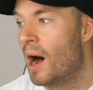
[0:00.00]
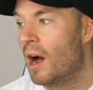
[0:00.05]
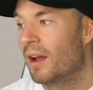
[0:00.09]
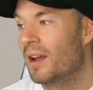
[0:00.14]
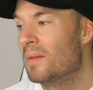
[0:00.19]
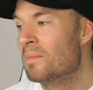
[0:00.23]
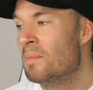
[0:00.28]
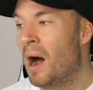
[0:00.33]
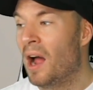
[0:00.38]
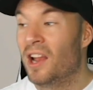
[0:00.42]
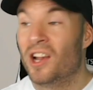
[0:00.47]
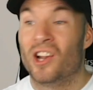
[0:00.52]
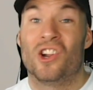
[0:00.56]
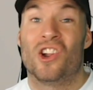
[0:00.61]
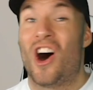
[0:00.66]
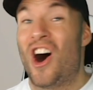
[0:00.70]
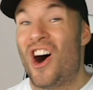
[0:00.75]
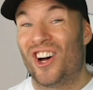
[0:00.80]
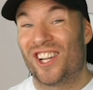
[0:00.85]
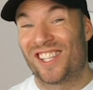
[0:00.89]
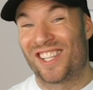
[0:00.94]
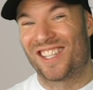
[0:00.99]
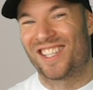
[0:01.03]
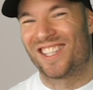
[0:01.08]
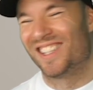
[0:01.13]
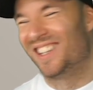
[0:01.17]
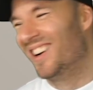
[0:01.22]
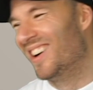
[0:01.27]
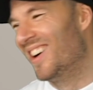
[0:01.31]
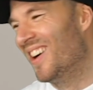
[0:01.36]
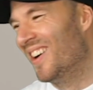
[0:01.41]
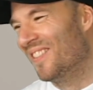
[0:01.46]
my
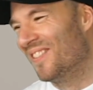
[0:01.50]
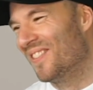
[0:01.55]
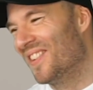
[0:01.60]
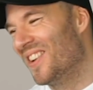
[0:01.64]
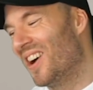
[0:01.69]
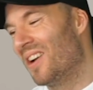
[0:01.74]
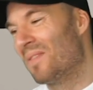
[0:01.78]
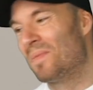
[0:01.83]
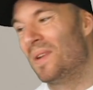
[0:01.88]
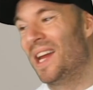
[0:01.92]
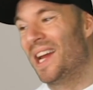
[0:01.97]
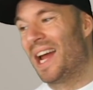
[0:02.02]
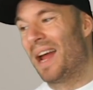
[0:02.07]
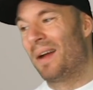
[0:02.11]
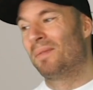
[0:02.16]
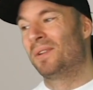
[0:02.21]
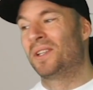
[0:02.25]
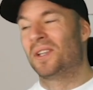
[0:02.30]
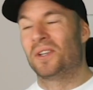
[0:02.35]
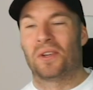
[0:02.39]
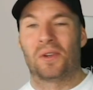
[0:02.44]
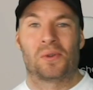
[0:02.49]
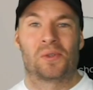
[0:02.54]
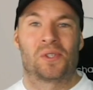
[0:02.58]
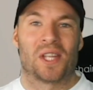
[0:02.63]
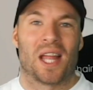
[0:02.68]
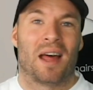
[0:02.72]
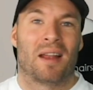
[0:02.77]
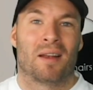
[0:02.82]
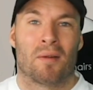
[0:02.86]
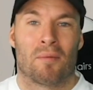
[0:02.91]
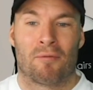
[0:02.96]
loss of not being able to do
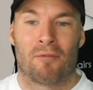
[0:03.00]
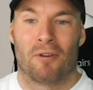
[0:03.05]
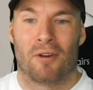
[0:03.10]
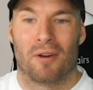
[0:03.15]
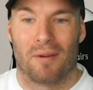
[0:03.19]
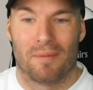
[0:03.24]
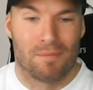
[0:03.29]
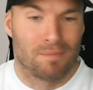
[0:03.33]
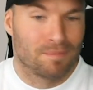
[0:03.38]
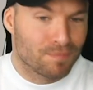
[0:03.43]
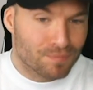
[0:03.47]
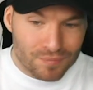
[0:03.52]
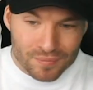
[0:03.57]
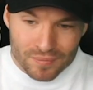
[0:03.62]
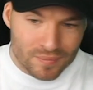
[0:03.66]
stand-up for